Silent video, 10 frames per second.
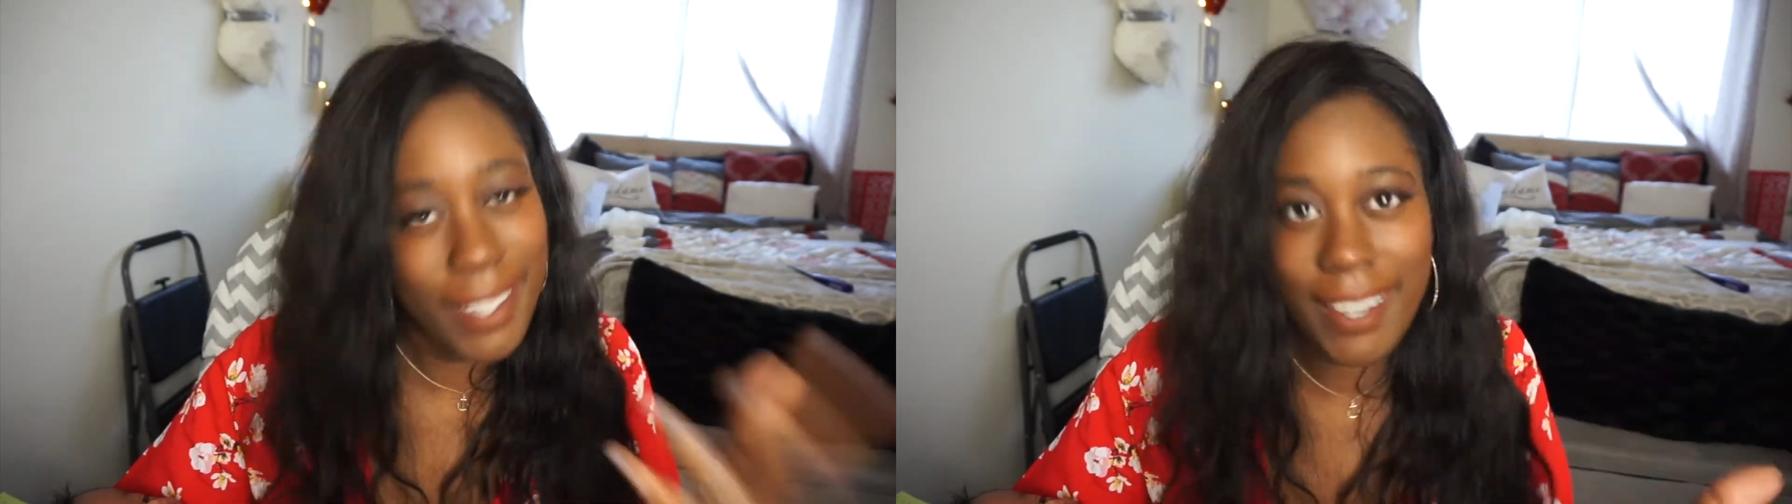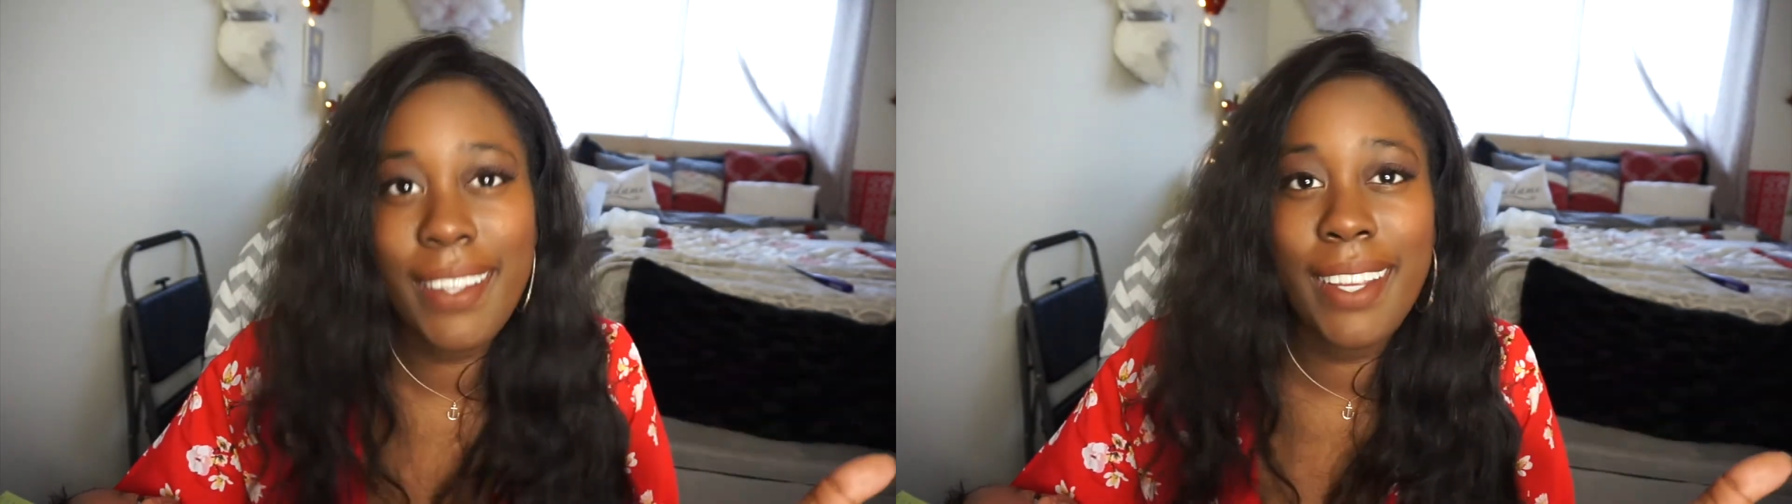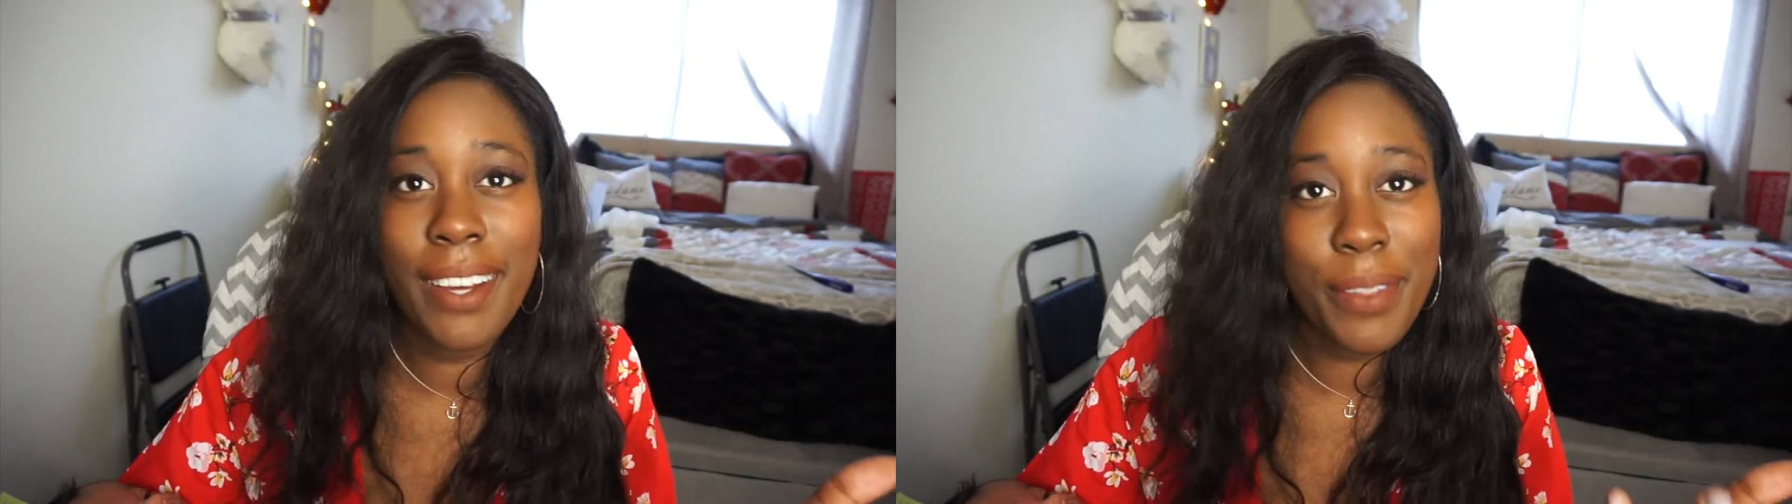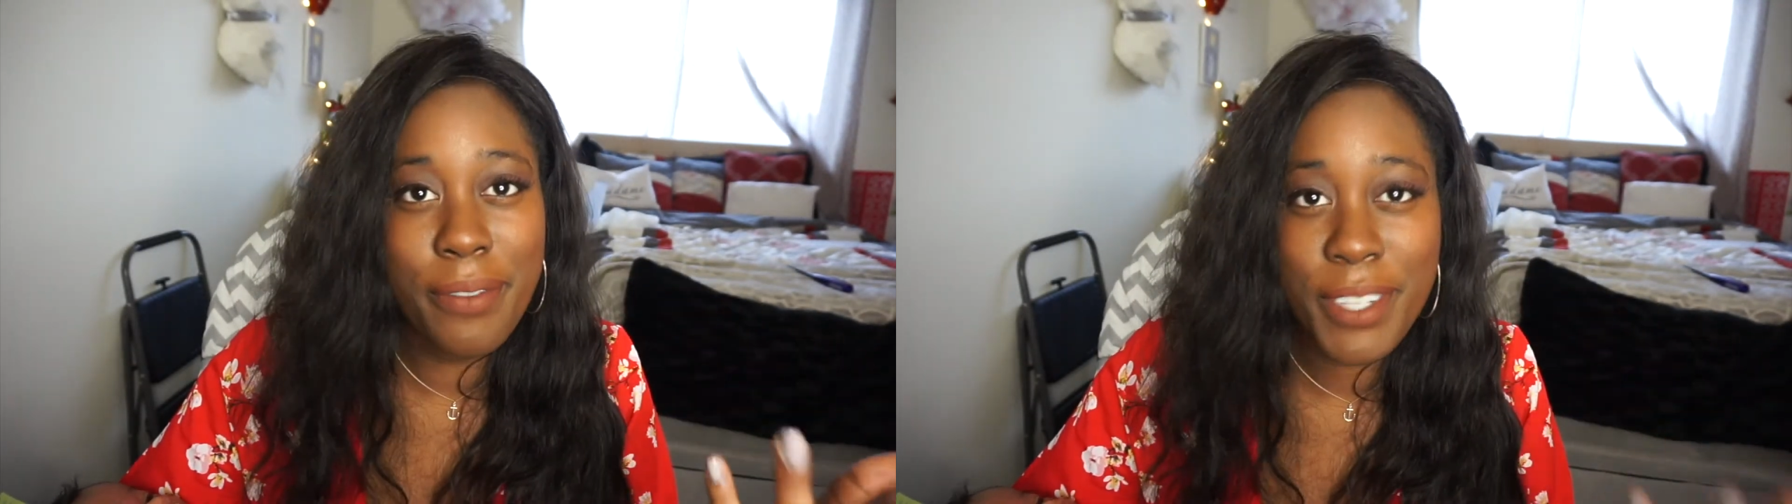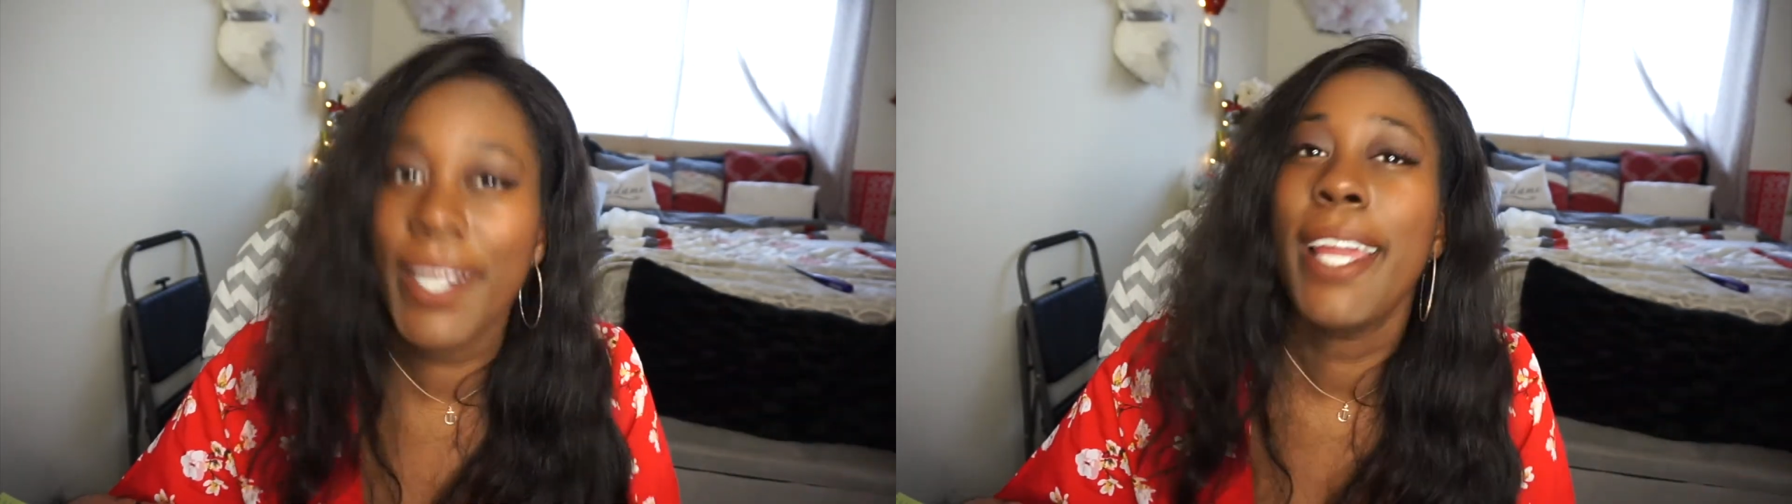healing of the
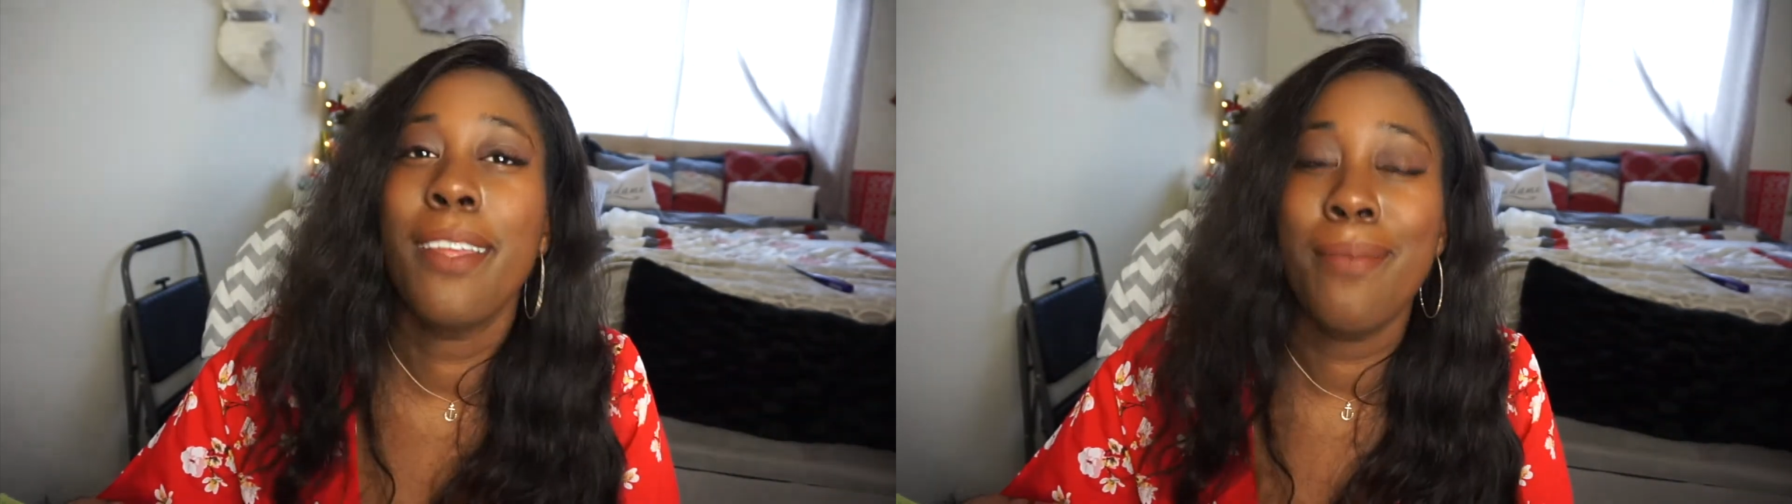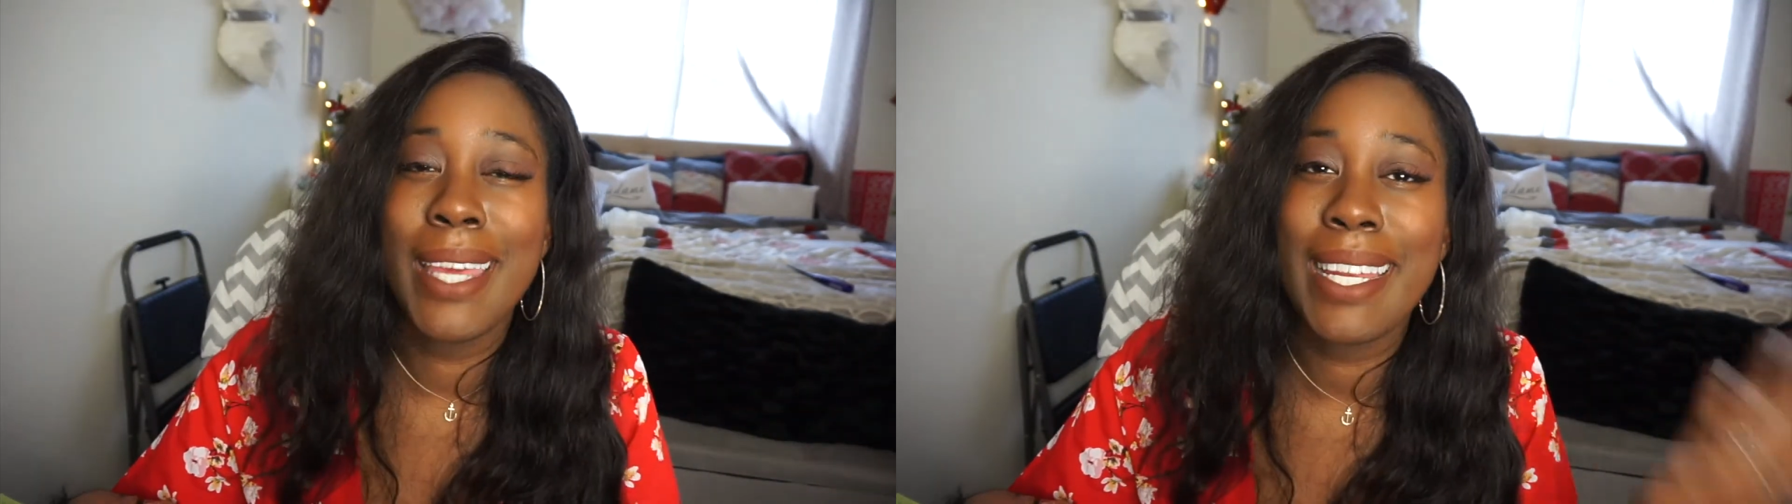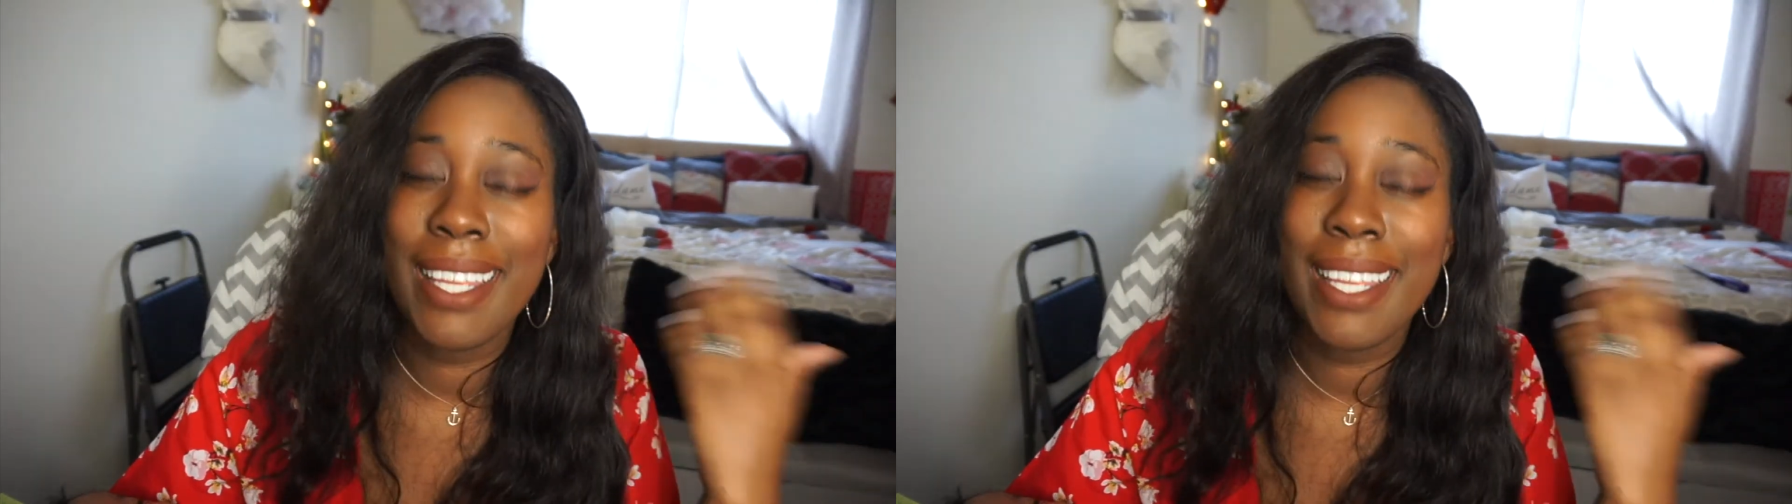vagina bit.